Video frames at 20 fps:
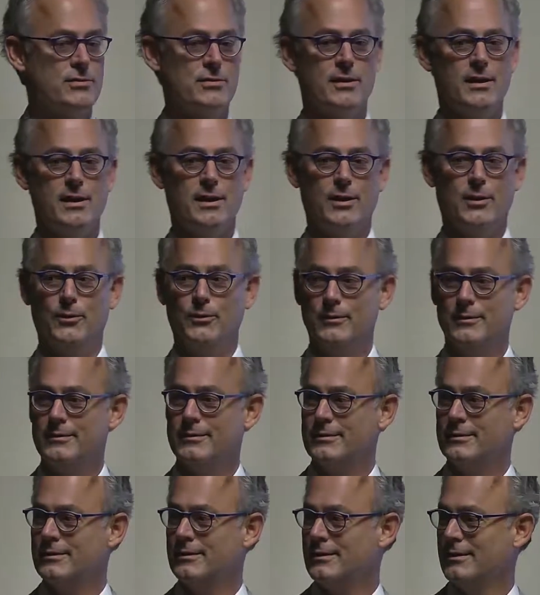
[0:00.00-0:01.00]
Thank you.
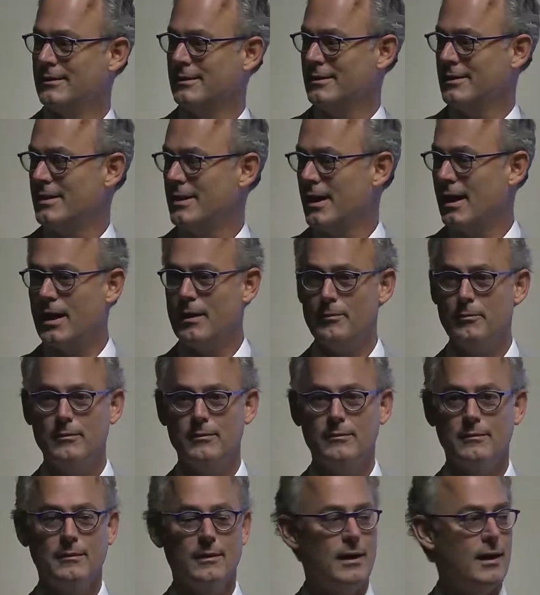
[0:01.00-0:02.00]
Um,
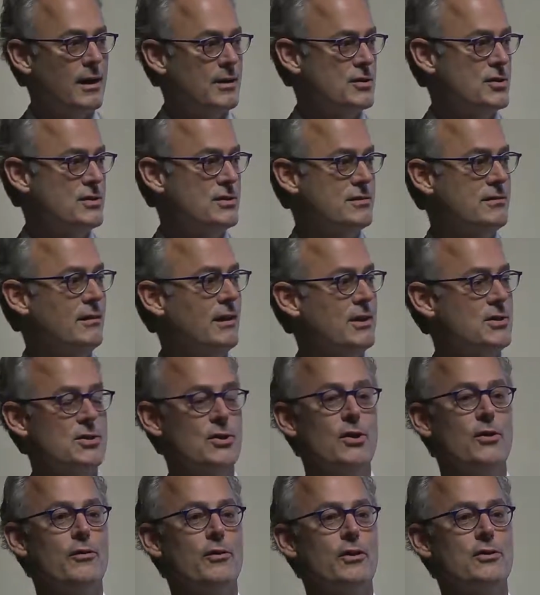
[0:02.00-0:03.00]
I should let you
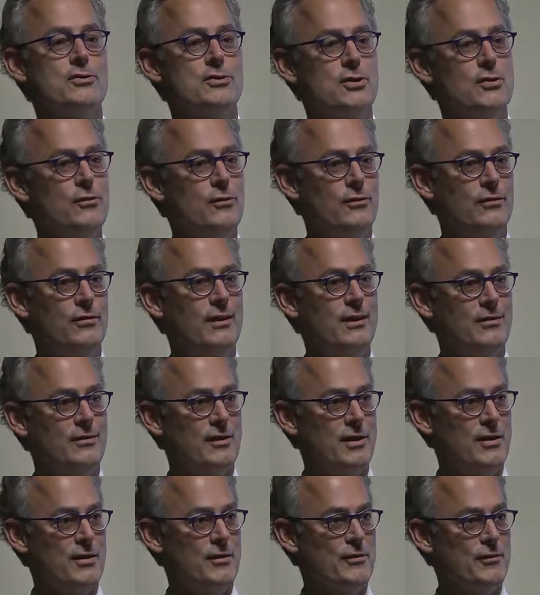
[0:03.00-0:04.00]
know there are two seats
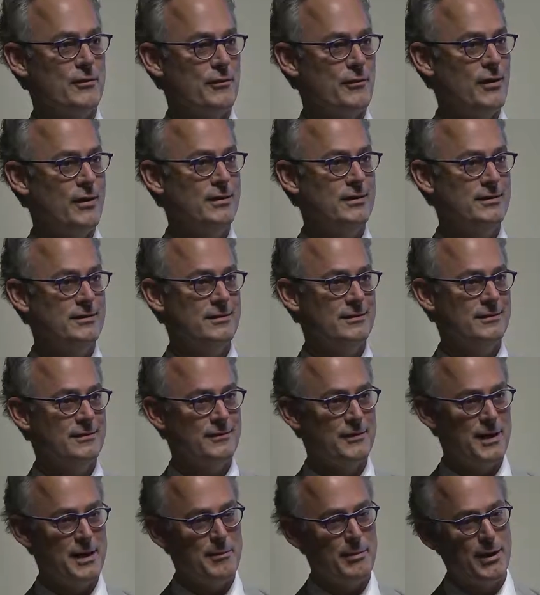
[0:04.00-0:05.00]
here in the front.
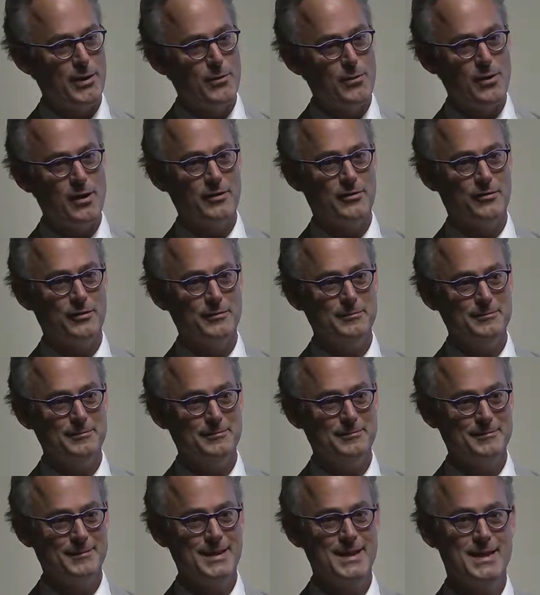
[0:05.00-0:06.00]
Anybody who wants them,
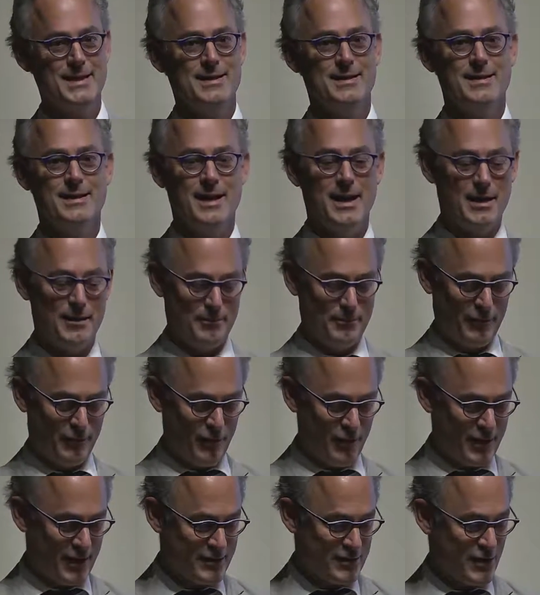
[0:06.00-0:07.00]
um,
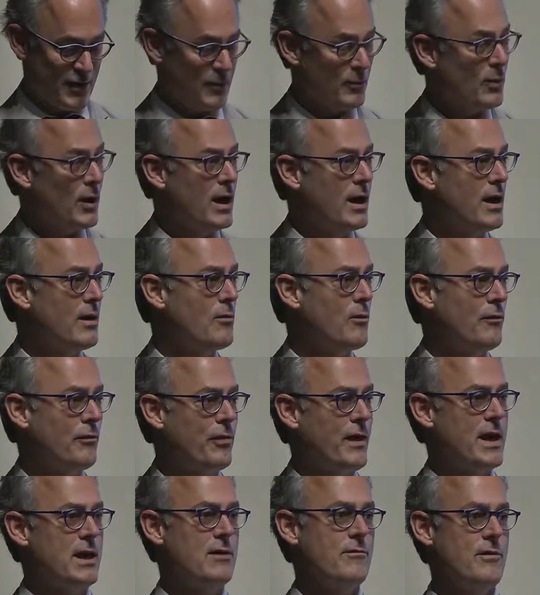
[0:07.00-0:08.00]
before we get started. Uh, well,
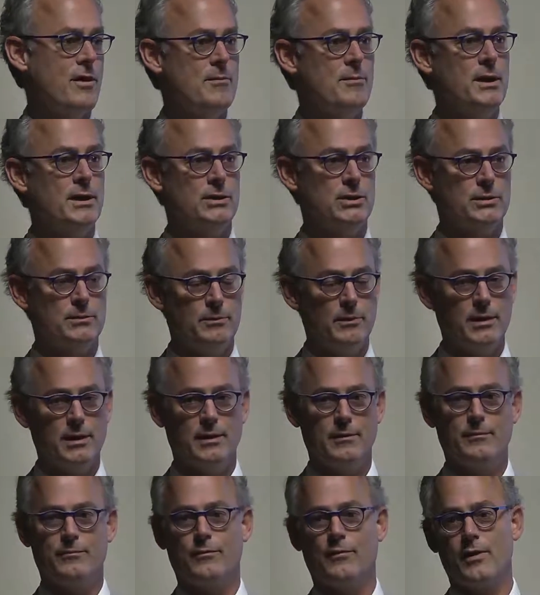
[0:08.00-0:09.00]
thank you very much
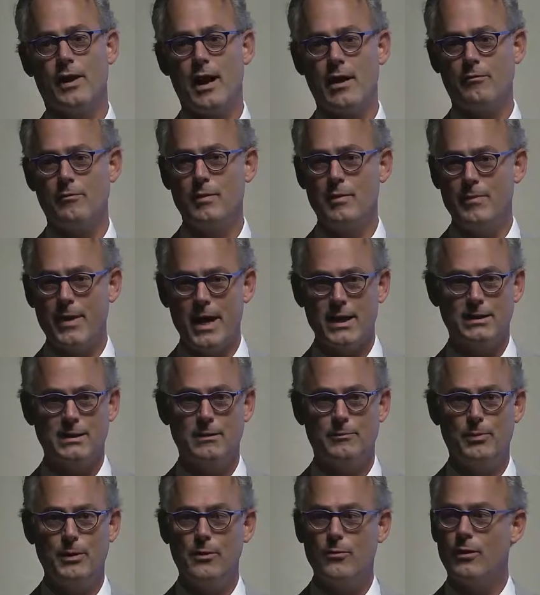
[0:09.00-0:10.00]
uh, for having me back to
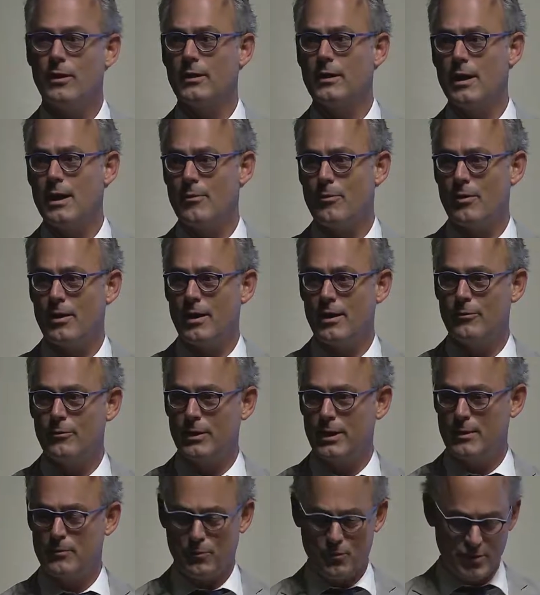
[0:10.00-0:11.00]
the Pequot Library. I
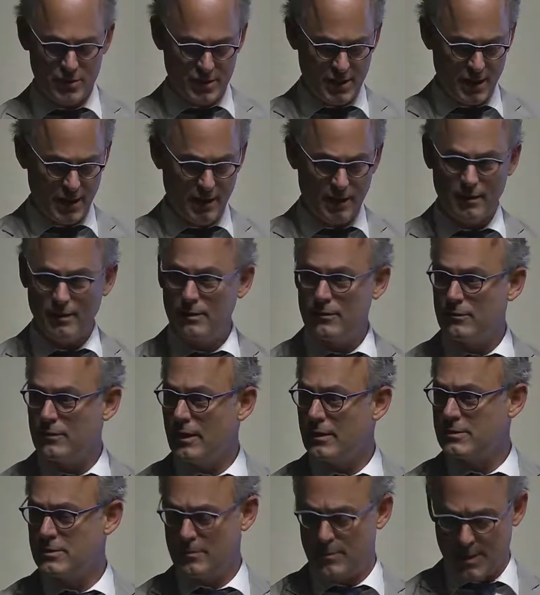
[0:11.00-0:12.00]
really appreciate it. It's
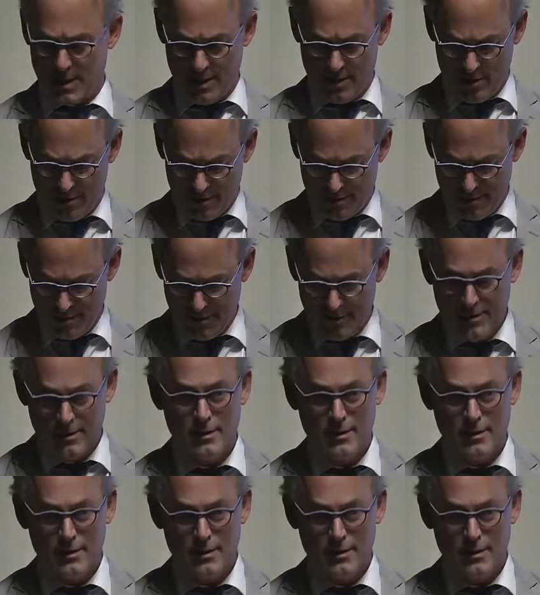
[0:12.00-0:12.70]
nice to be here.